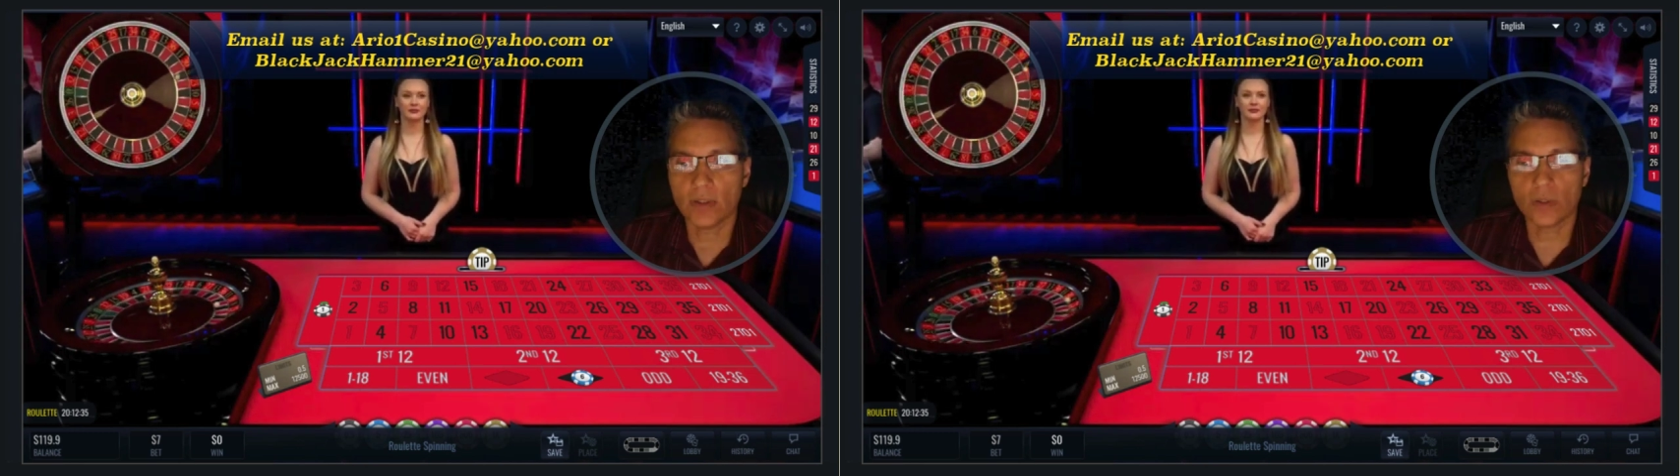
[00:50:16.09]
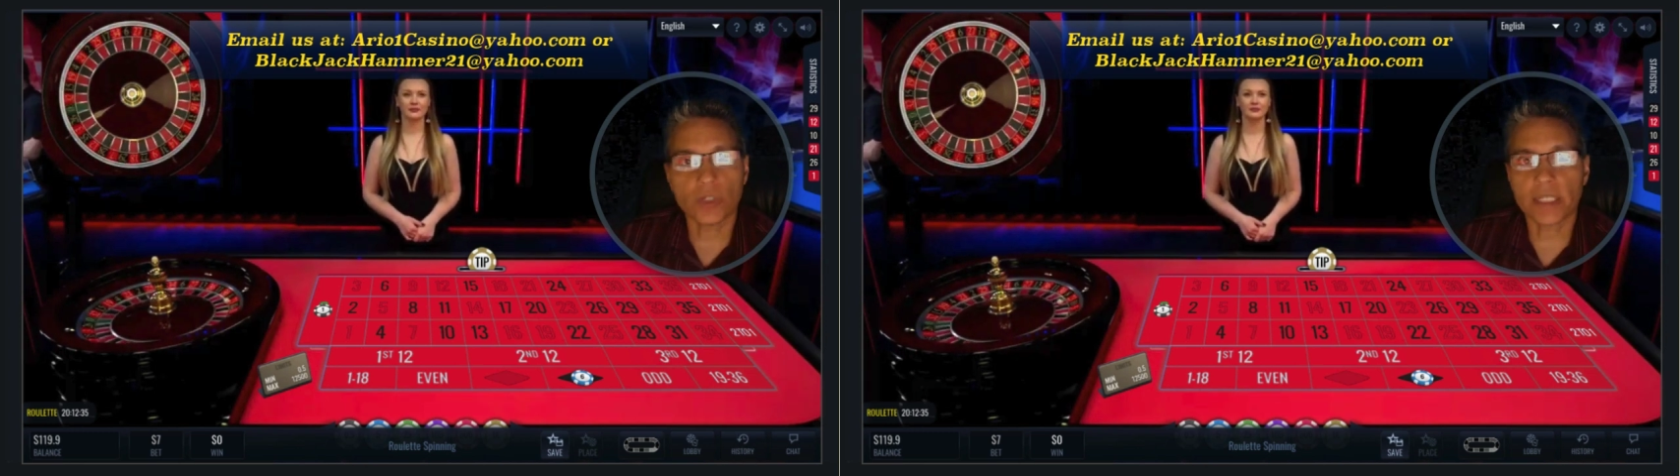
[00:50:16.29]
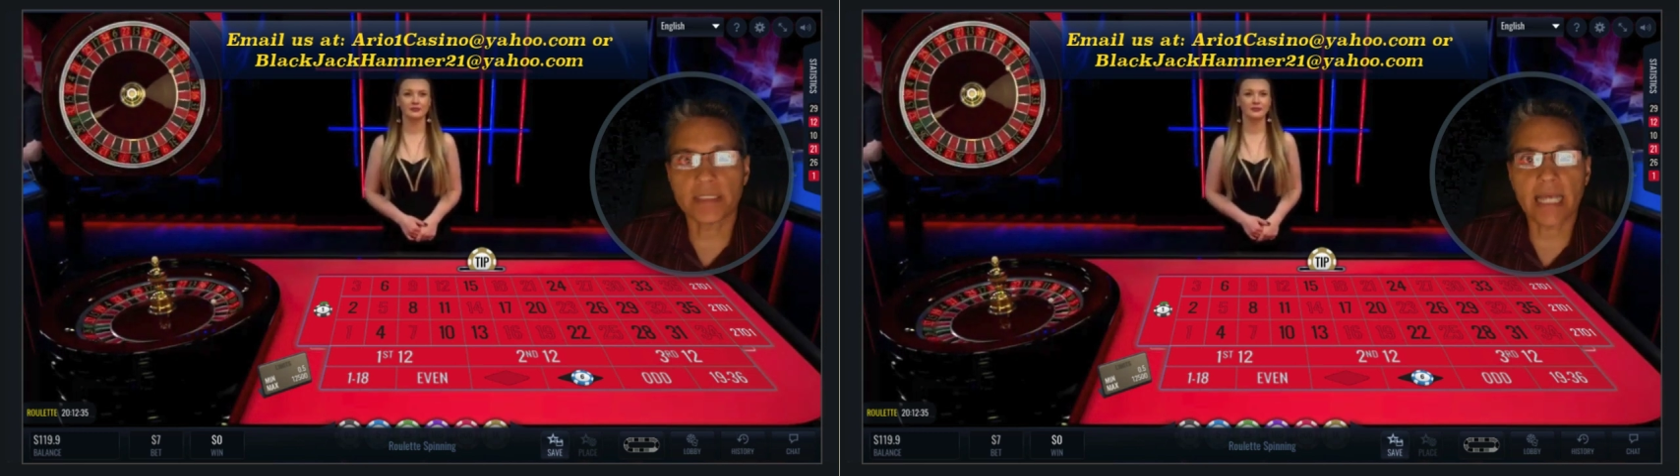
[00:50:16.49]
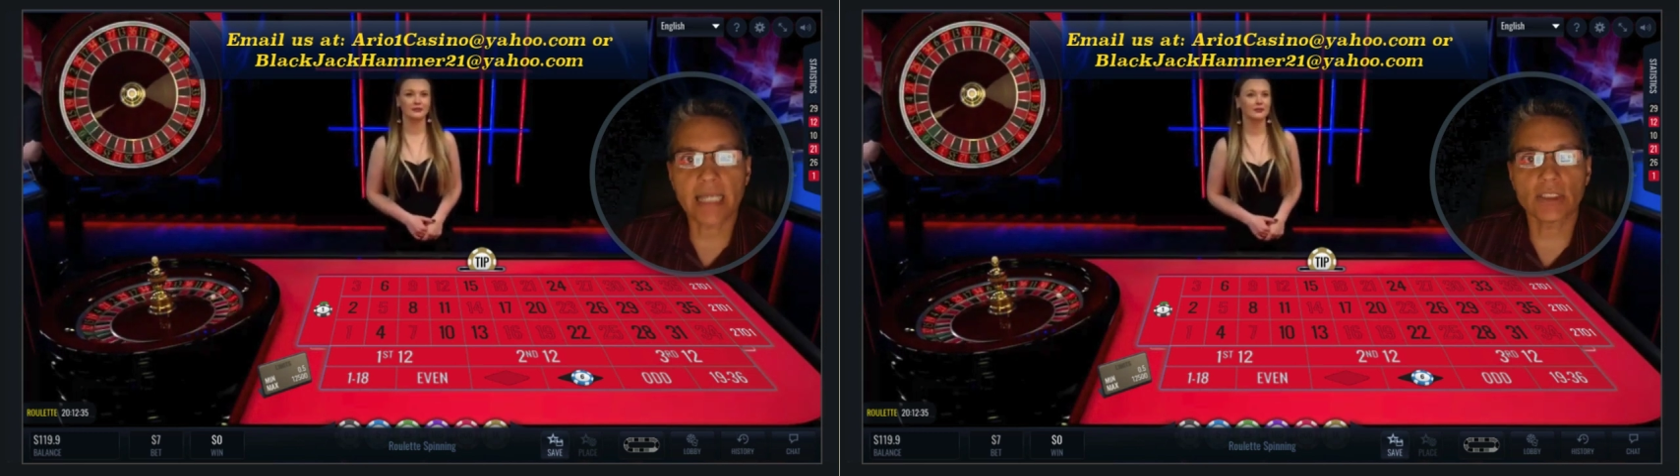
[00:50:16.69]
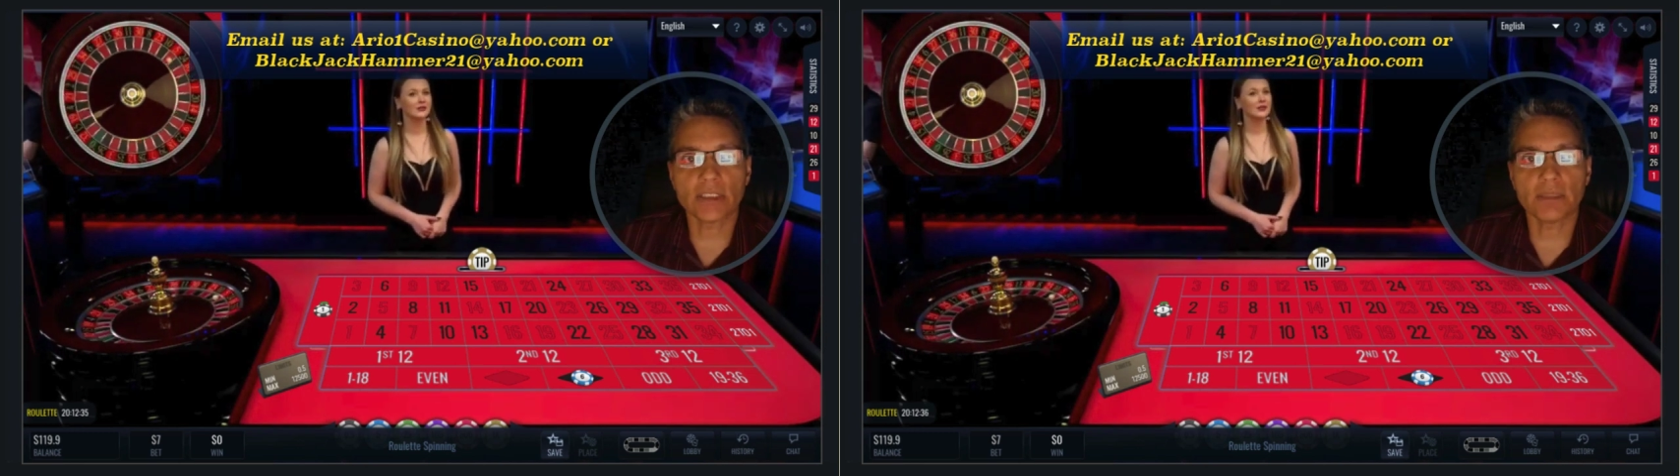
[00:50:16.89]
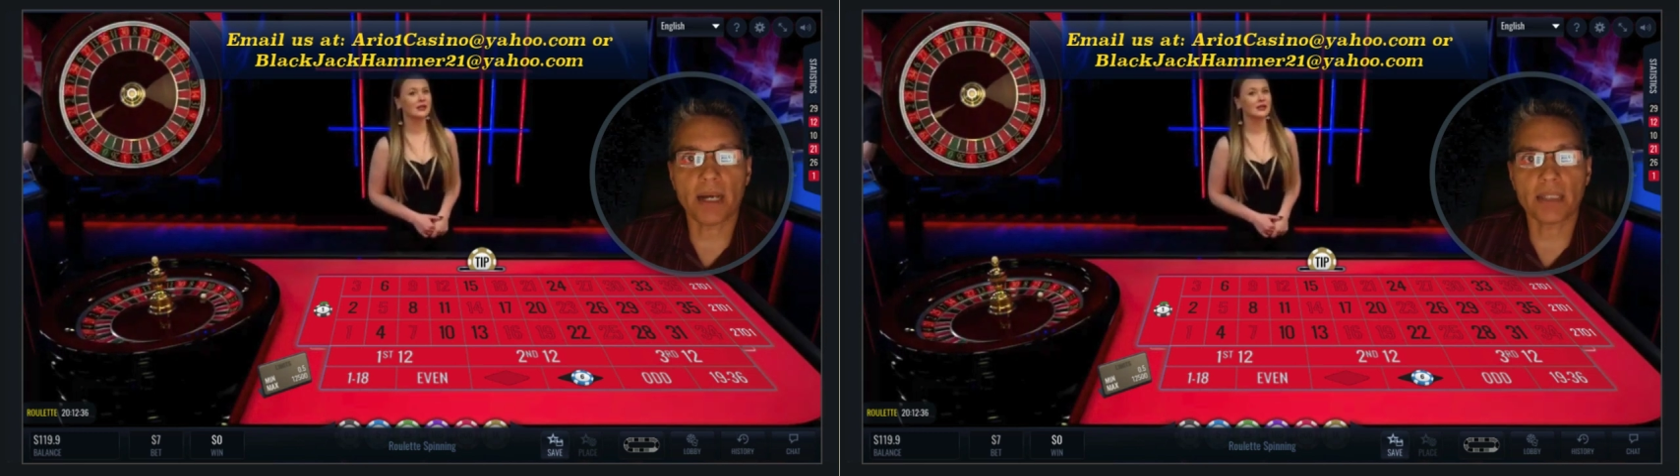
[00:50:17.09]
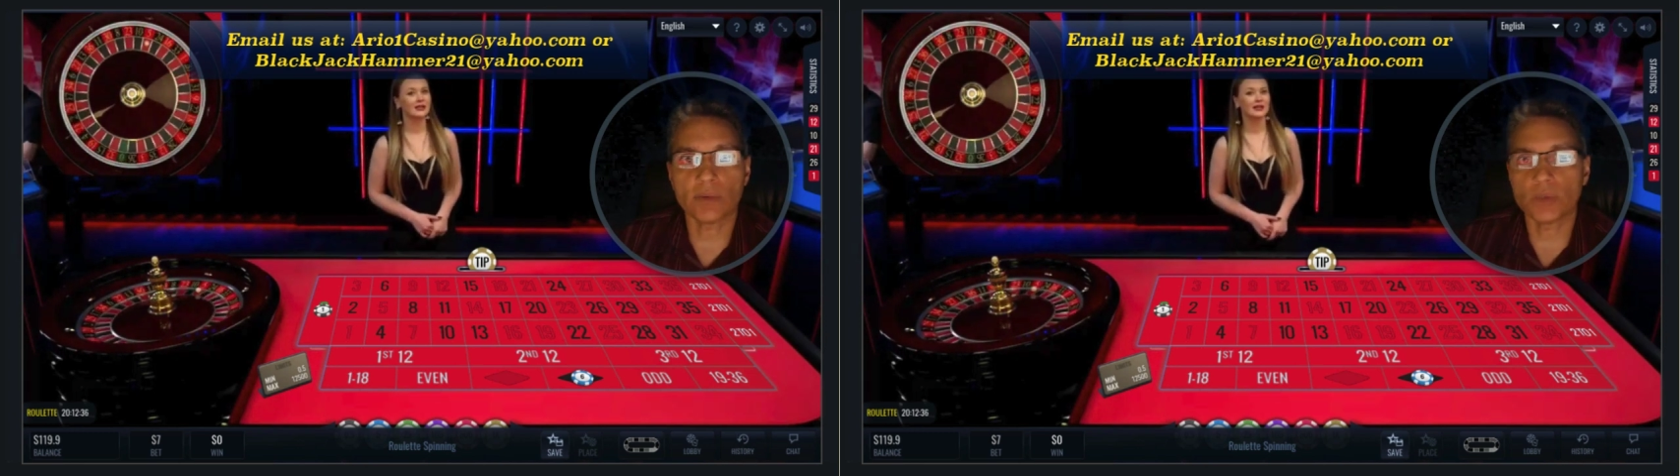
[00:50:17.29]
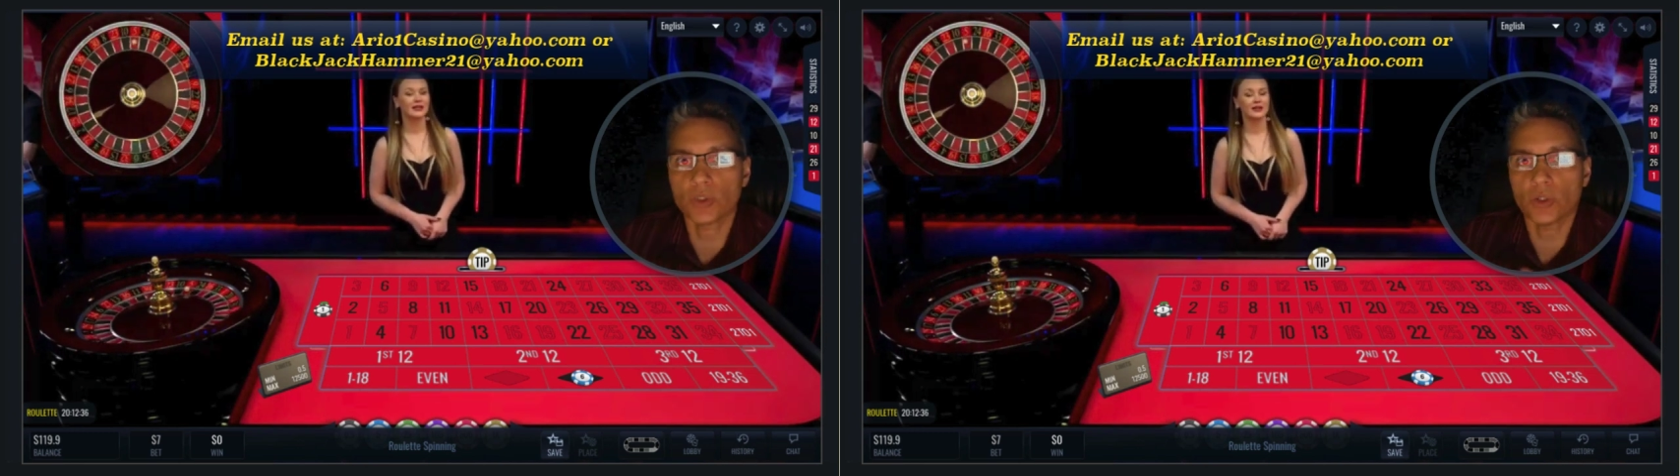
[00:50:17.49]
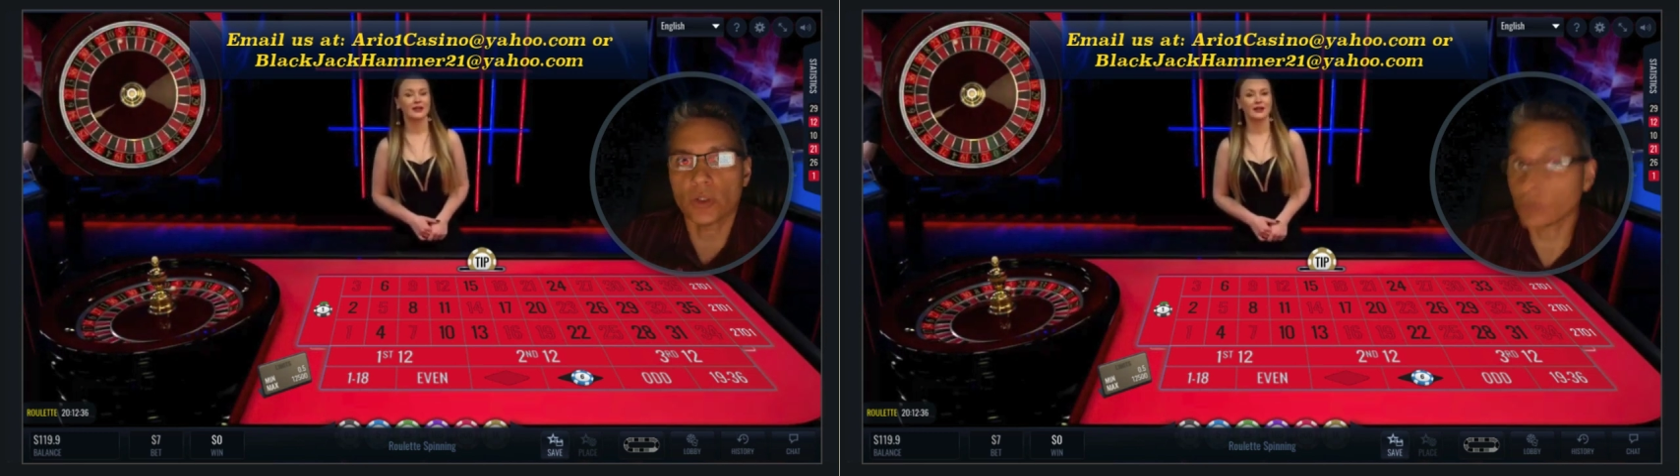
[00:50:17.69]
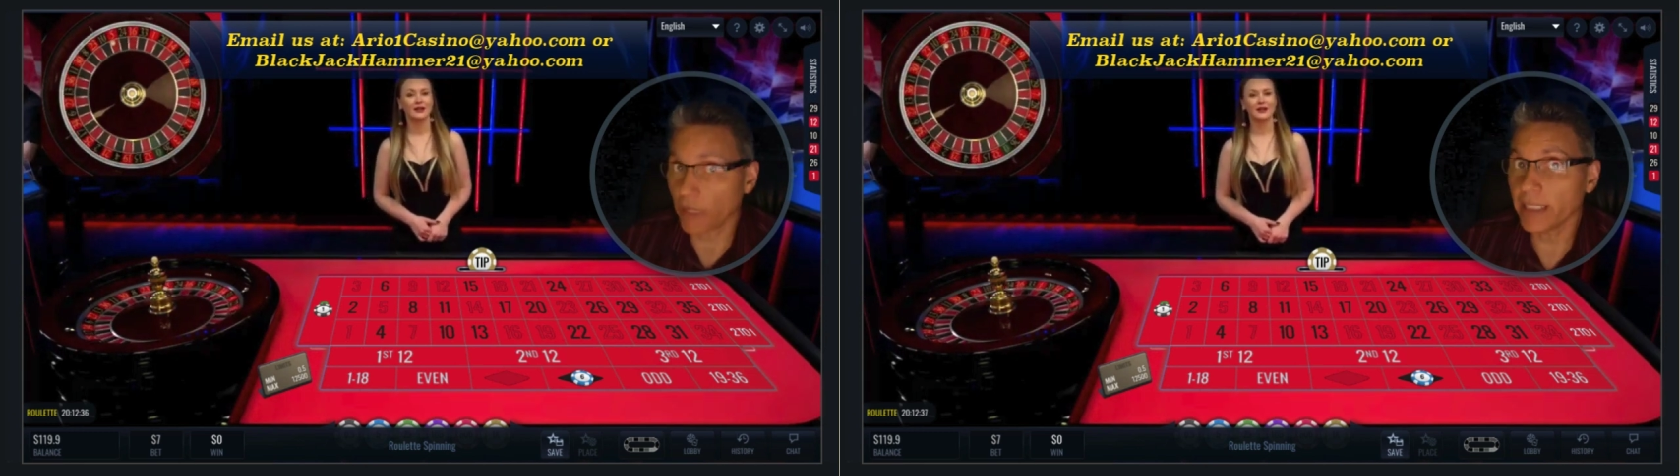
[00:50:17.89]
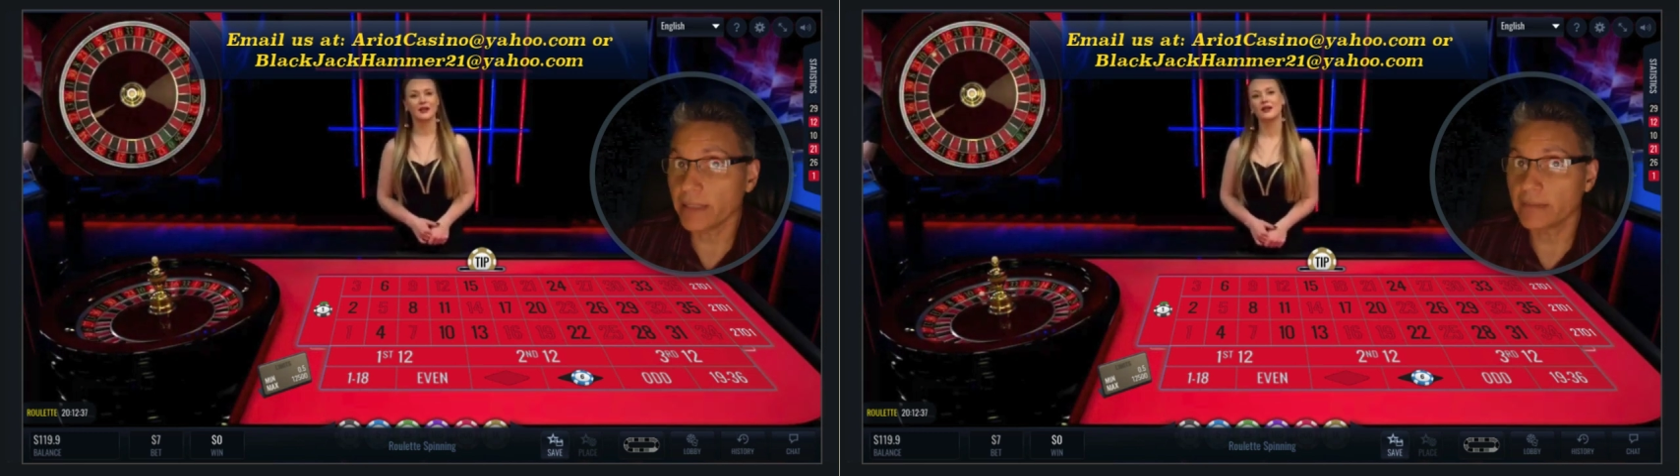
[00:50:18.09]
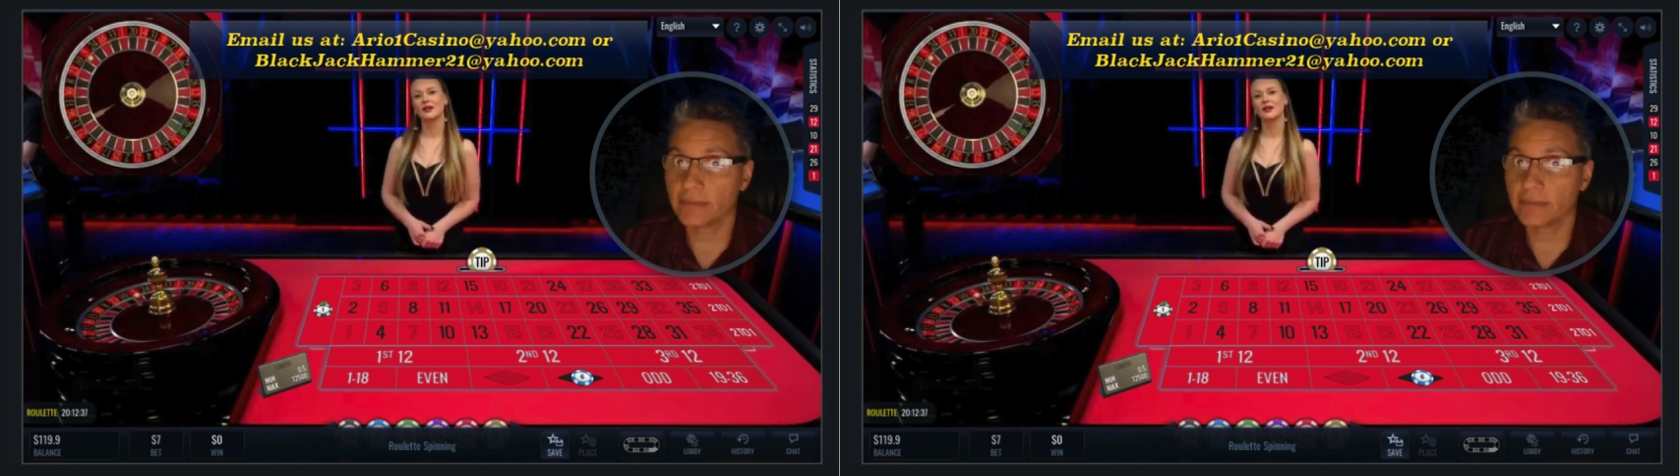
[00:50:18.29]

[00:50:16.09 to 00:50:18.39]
No transaction, deposit, withdrawals, right?